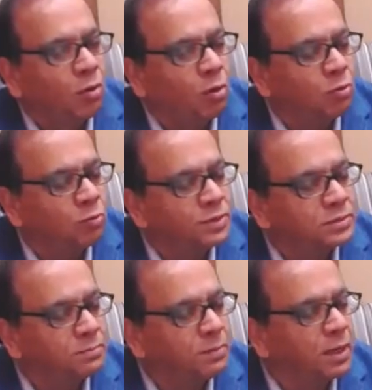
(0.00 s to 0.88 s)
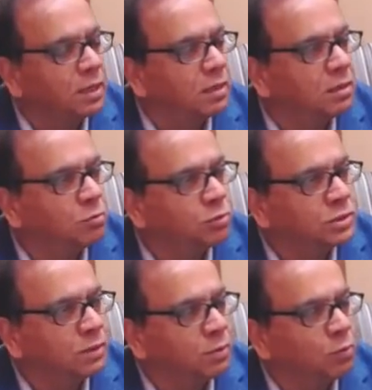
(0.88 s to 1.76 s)
always mingle with
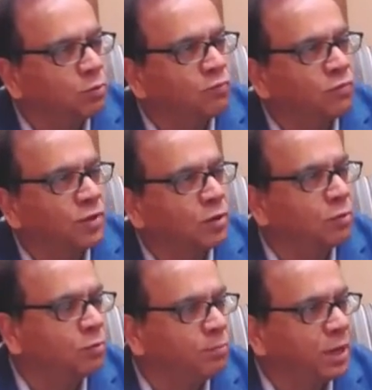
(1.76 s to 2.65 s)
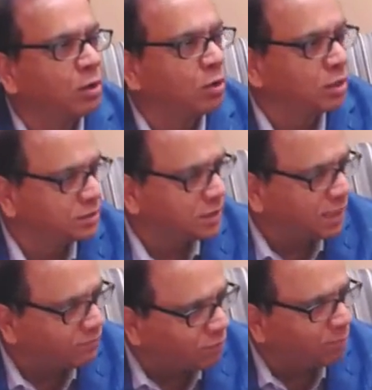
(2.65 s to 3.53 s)
our own fellow Bengalis. I
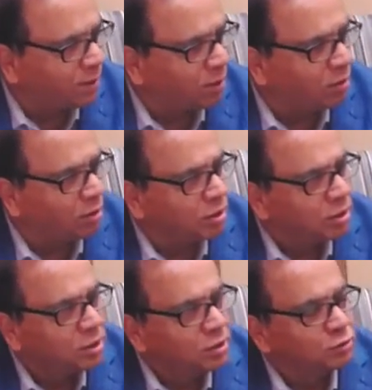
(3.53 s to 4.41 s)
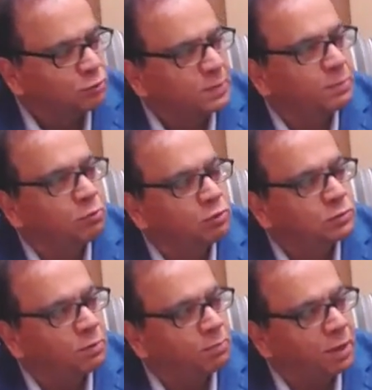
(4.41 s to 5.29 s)
am from Bengal, so people who are
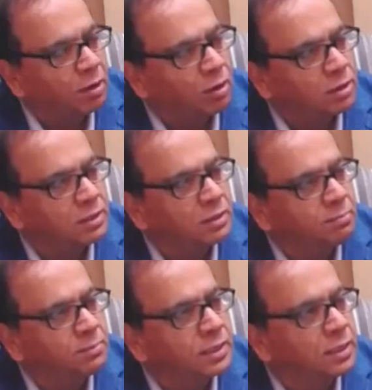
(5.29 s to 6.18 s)
from Bengal, they mingle